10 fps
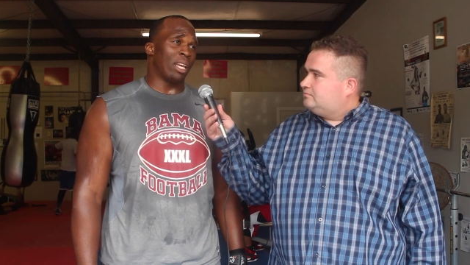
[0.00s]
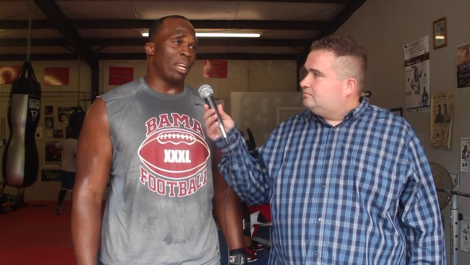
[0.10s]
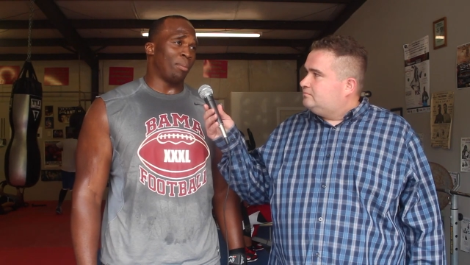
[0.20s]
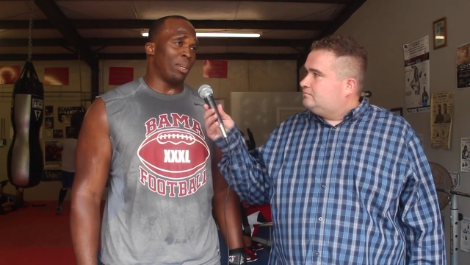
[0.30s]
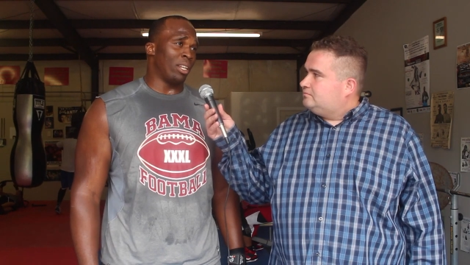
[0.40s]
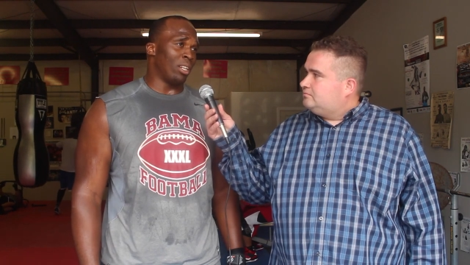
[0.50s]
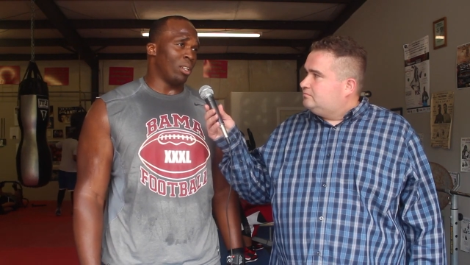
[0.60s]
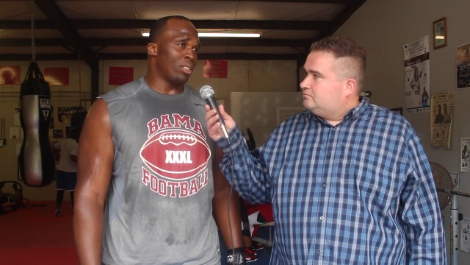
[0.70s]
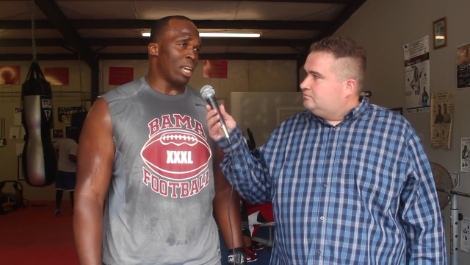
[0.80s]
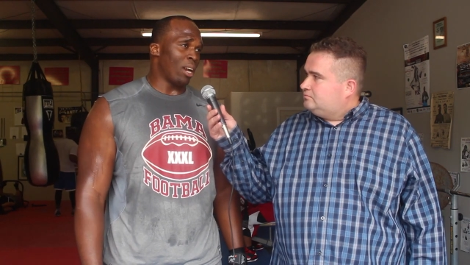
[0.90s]
Speaker 1: that, I played a
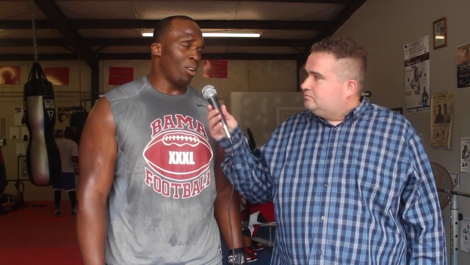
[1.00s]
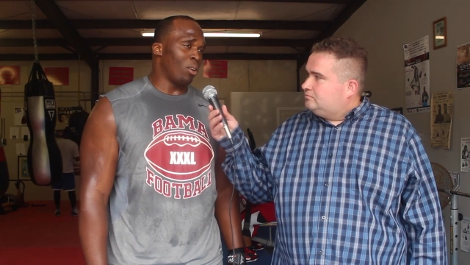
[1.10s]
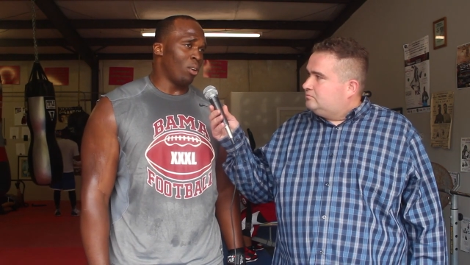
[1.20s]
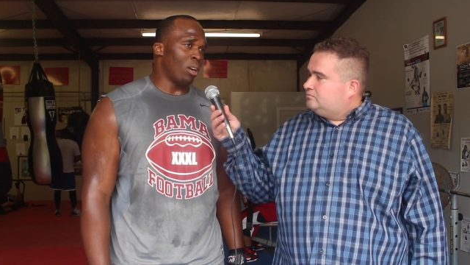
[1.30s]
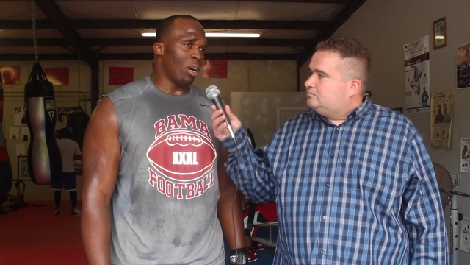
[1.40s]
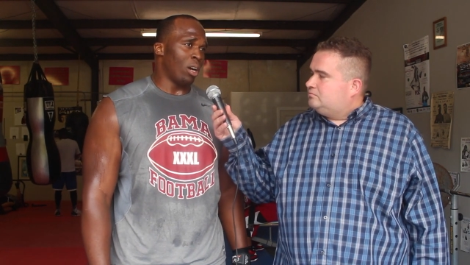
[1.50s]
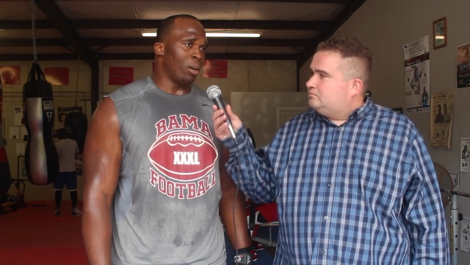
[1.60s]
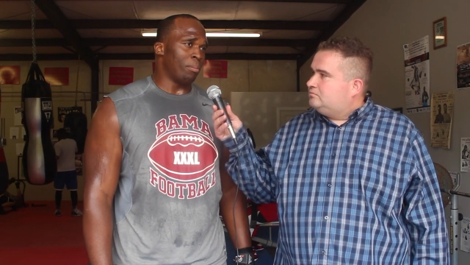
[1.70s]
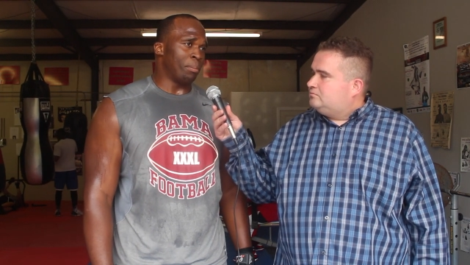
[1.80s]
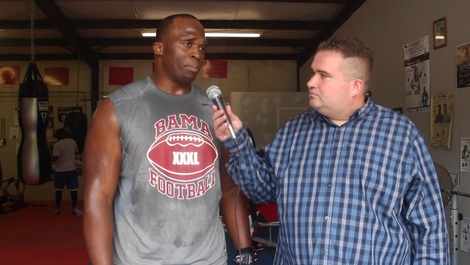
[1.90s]
little tackle.
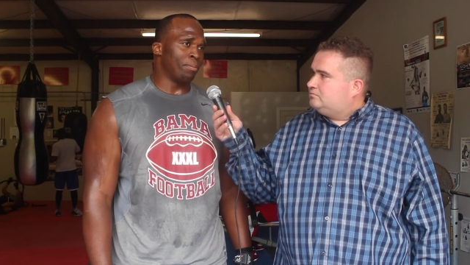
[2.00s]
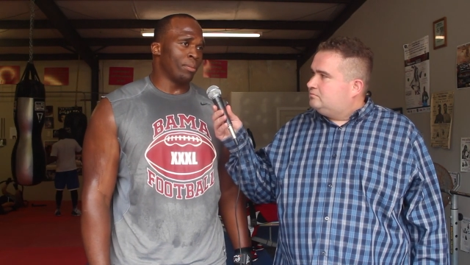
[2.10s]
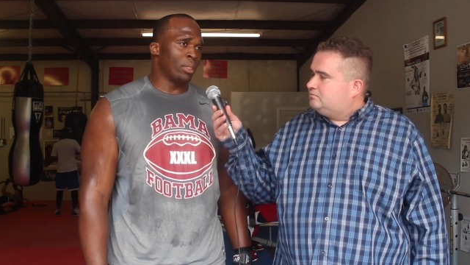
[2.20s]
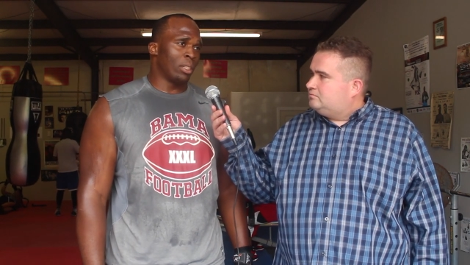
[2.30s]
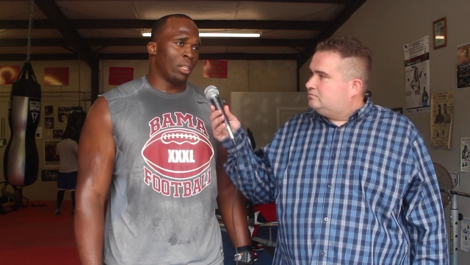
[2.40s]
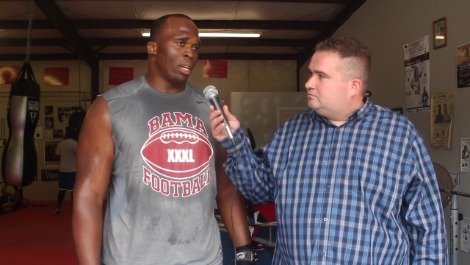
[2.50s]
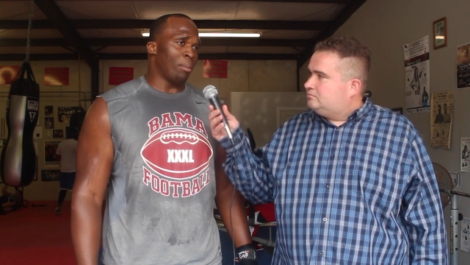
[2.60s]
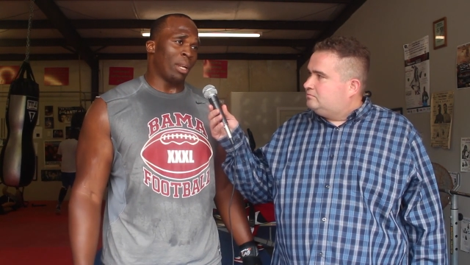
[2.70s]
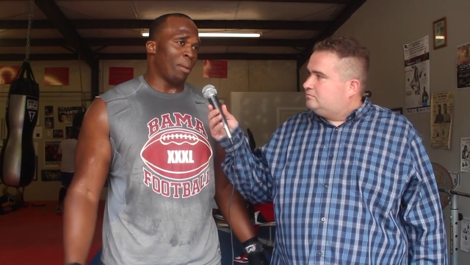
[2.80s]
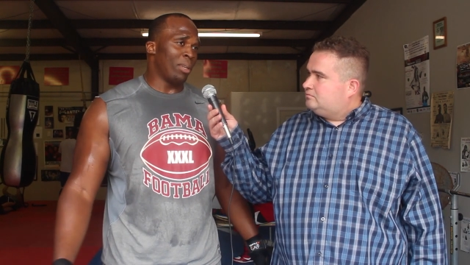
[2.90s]
Um, uh,
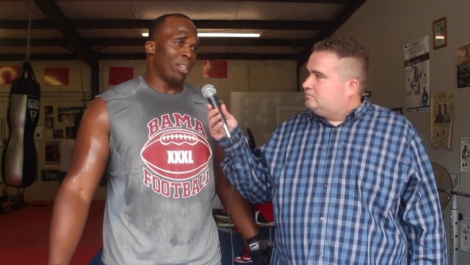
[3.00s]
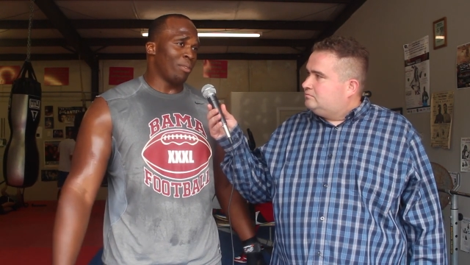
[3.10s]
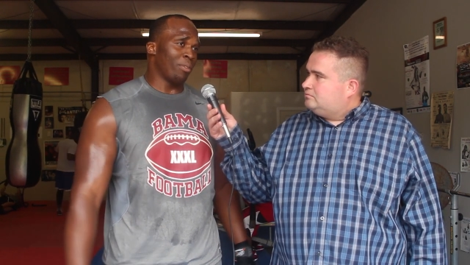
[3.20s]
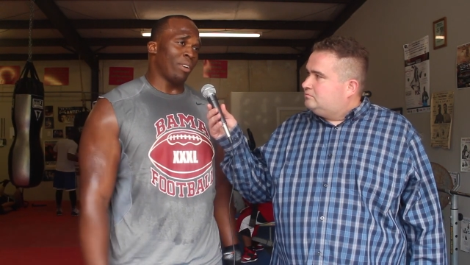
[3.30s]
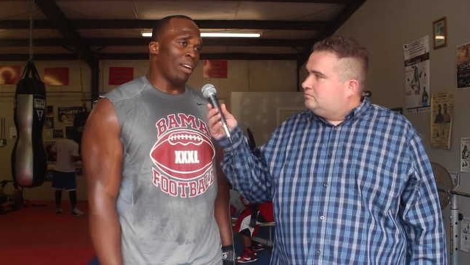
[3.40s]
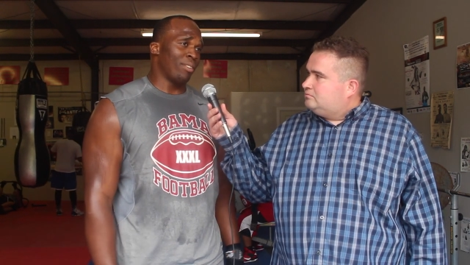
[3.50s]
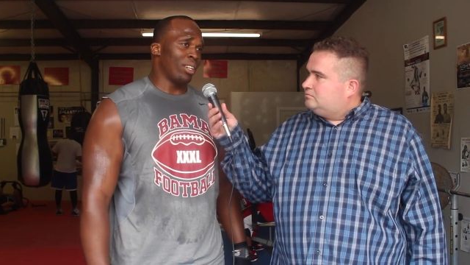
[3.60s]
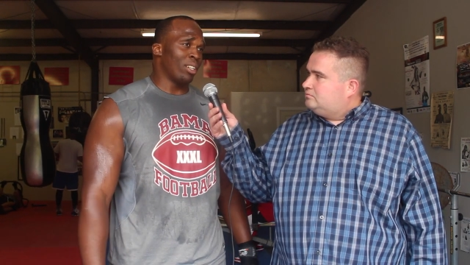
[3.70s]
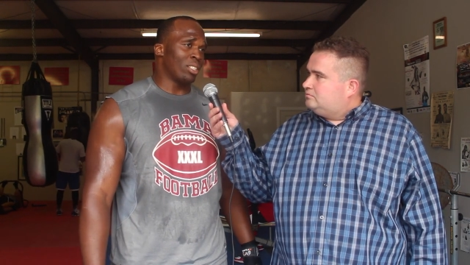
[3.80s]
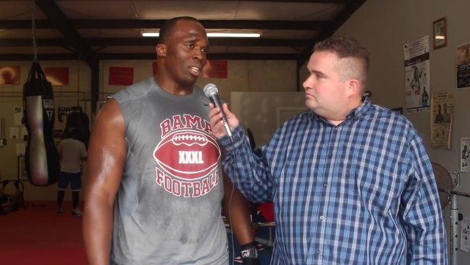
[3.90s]
but I've been here for five
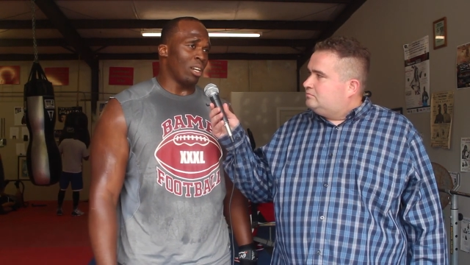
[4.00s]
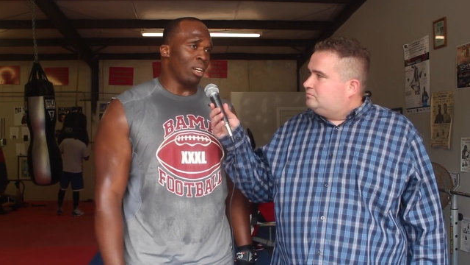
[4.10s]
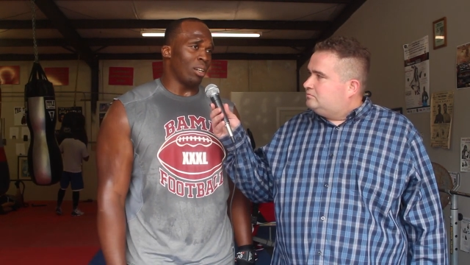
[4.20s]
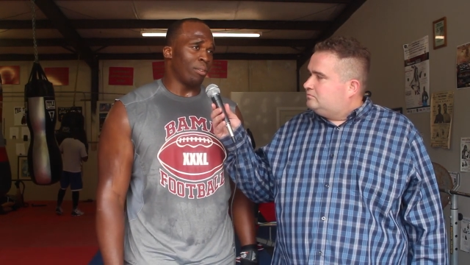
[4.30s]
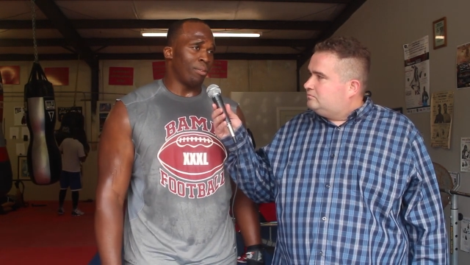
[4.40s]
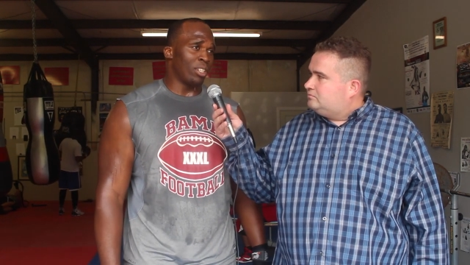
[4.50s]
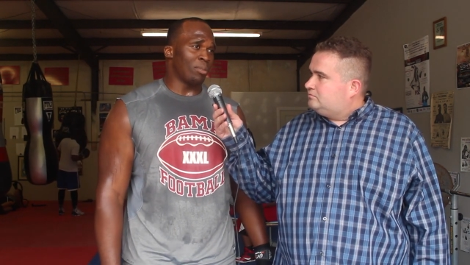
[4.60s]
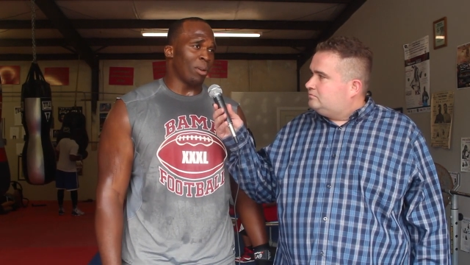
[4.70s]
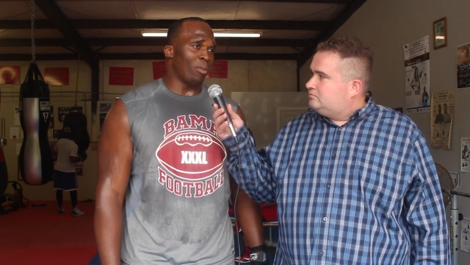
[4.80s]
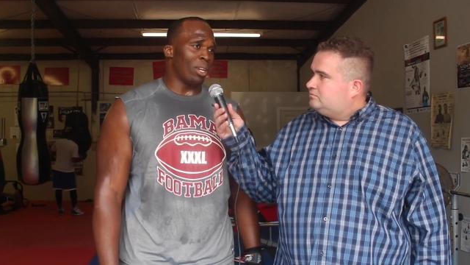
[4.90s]
years. Uh, finished
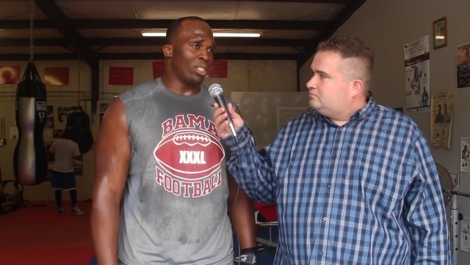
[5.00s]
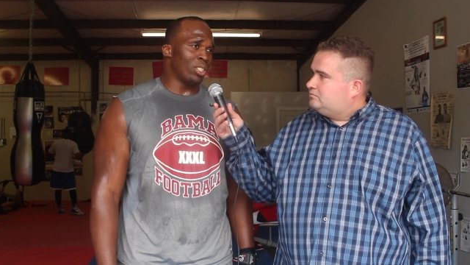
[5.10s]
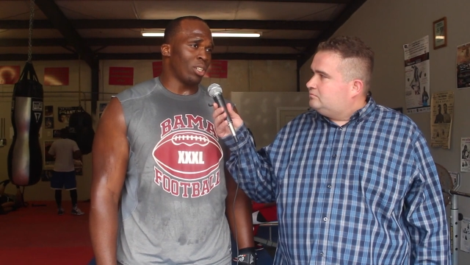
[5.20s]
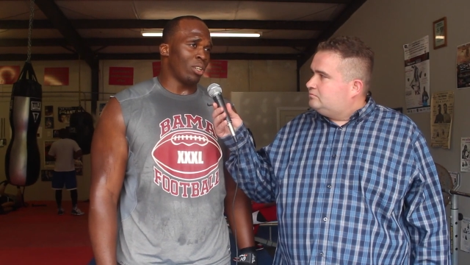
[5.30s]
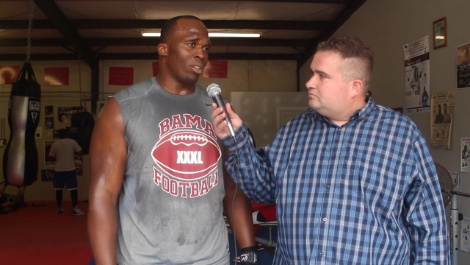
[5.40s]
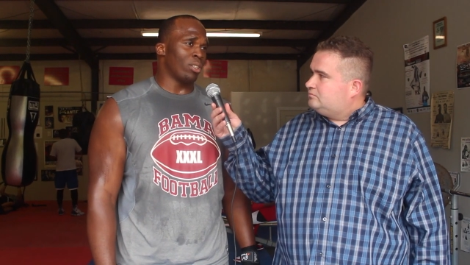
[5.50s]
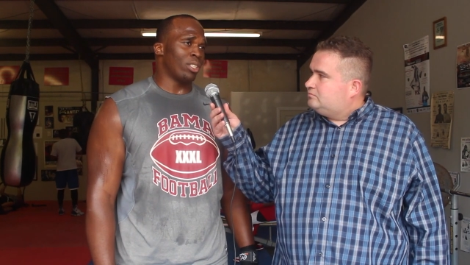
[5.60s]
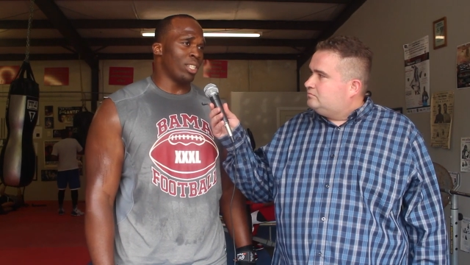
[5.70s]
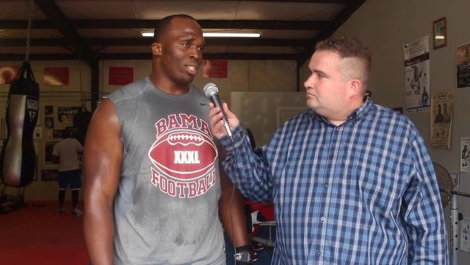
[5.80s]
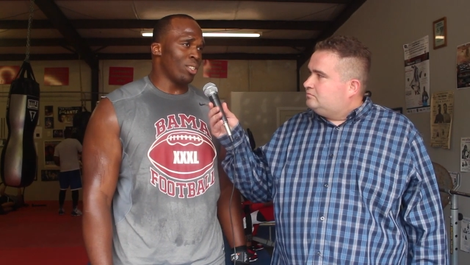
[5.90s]
my redshirt
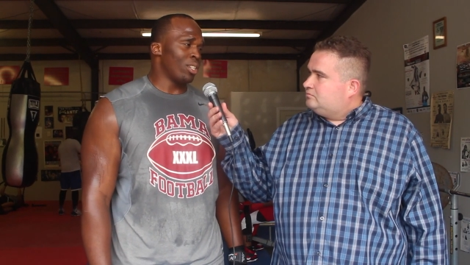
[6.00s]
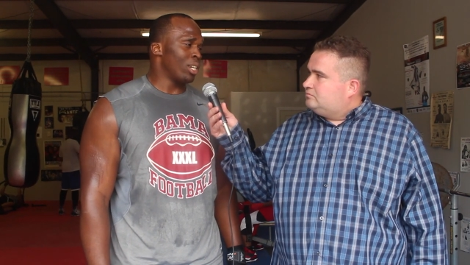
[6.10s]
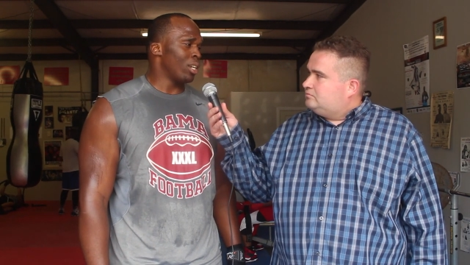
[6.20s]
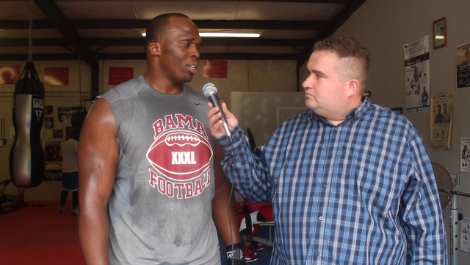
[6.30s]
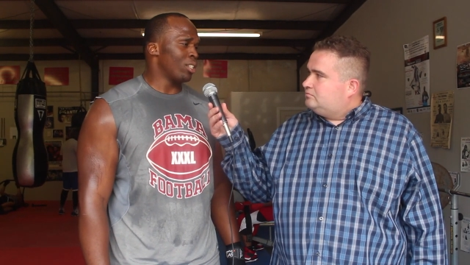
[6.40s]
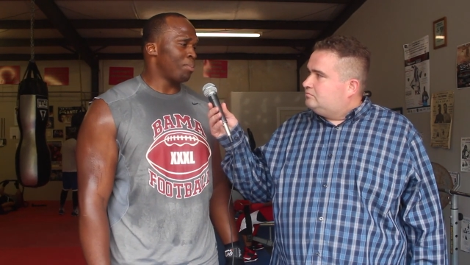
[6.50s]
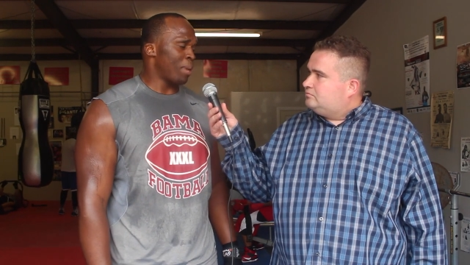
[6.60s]
senior year this